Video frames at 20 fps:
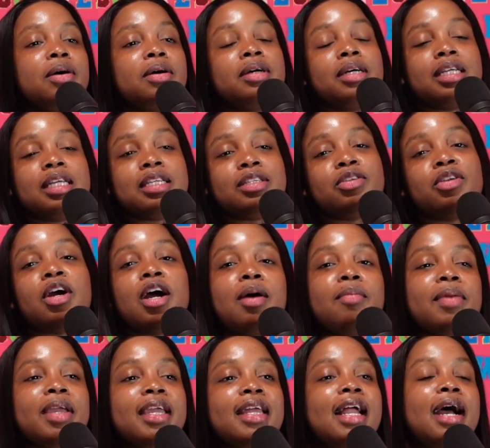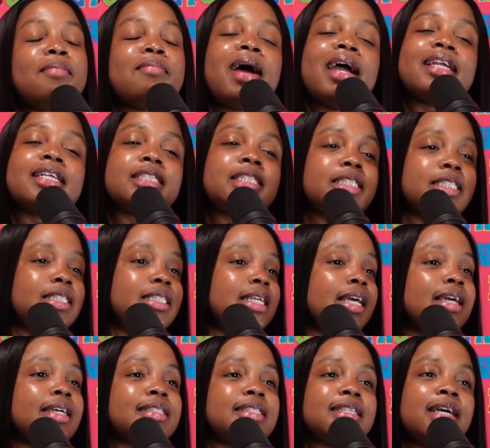You know what I mean? I might have just
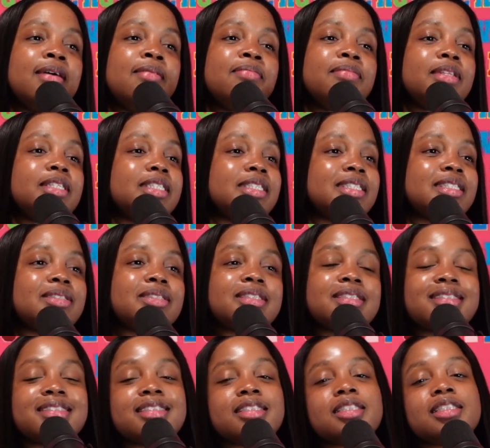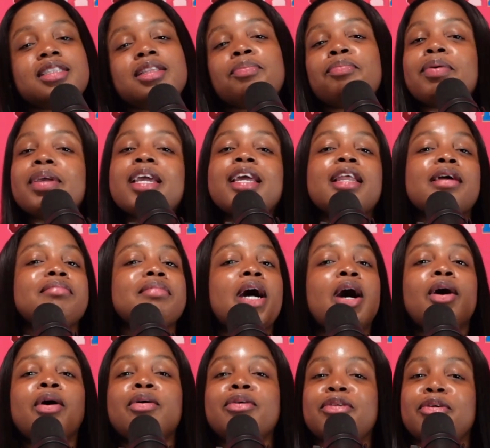said something just being in my
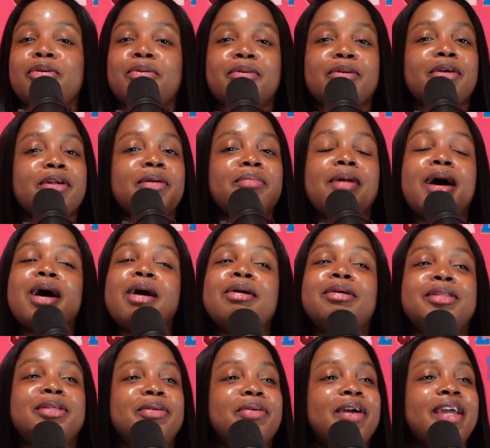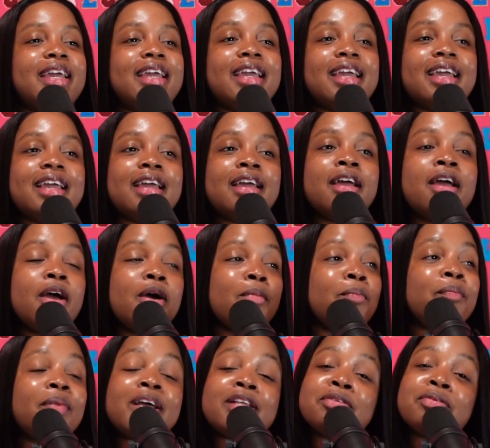own little world, in my own little head.
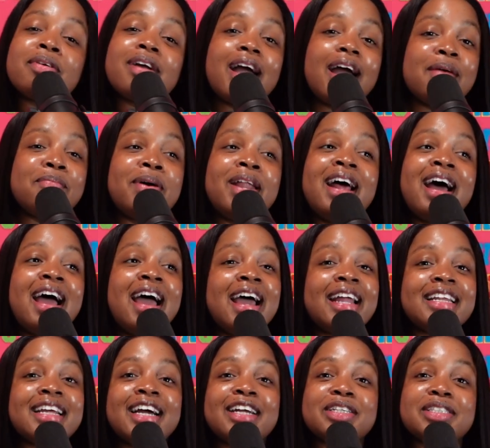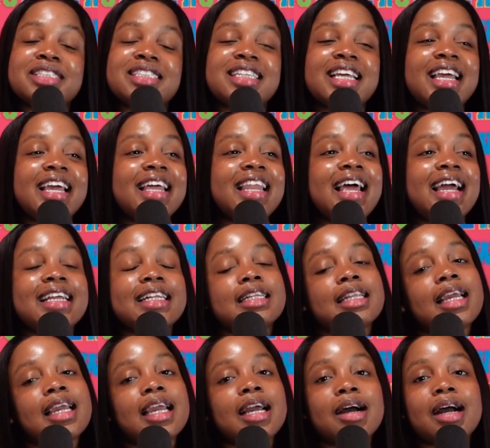But I had to understand, like,
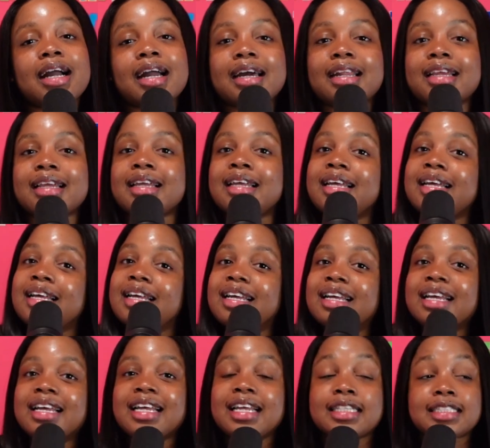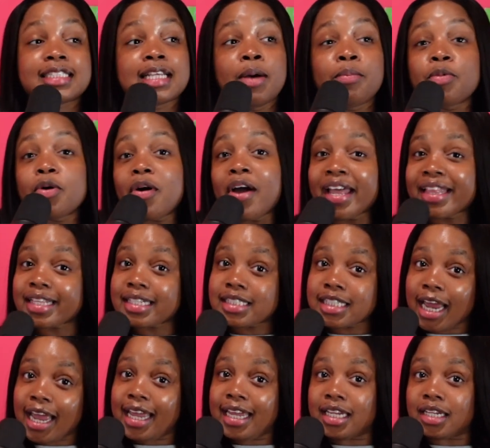damn, something gonna have to
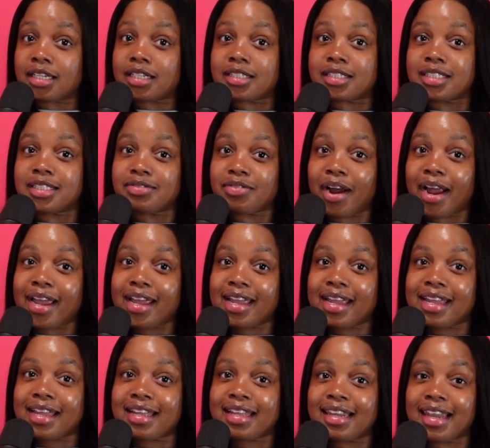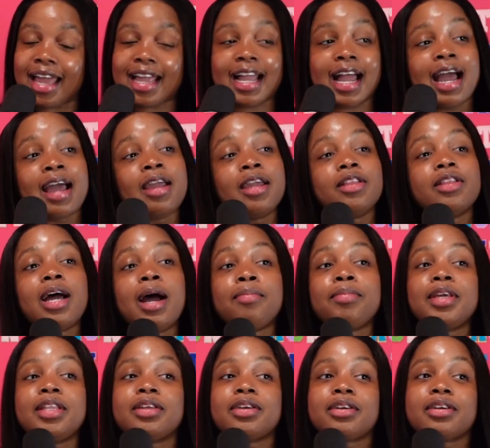change, right? Like,
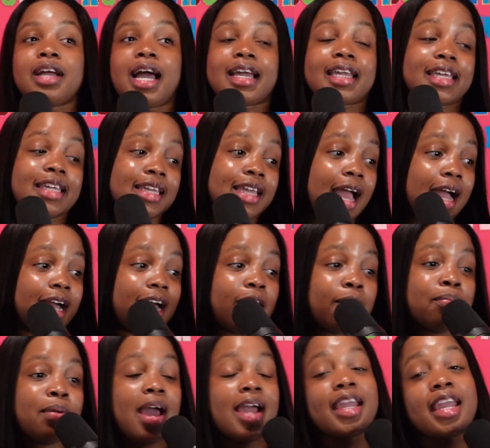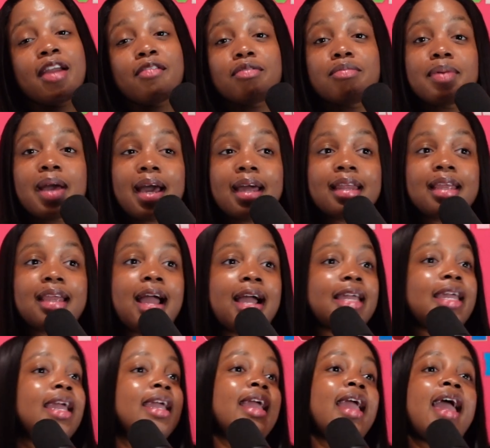I gotta block everybody. I
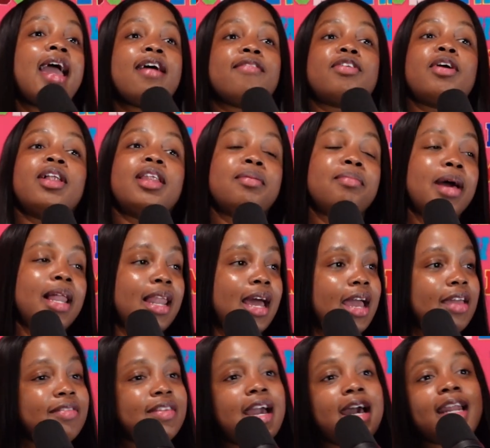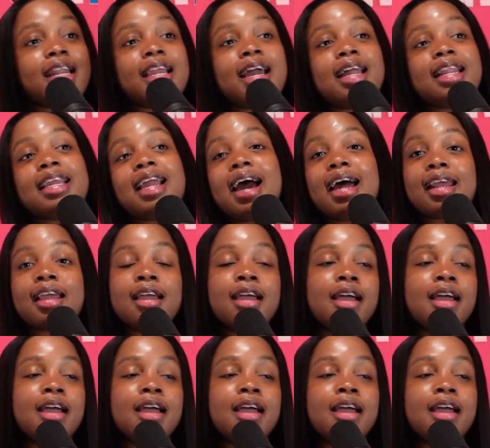can't have y'all in my life, yada, yada, yada.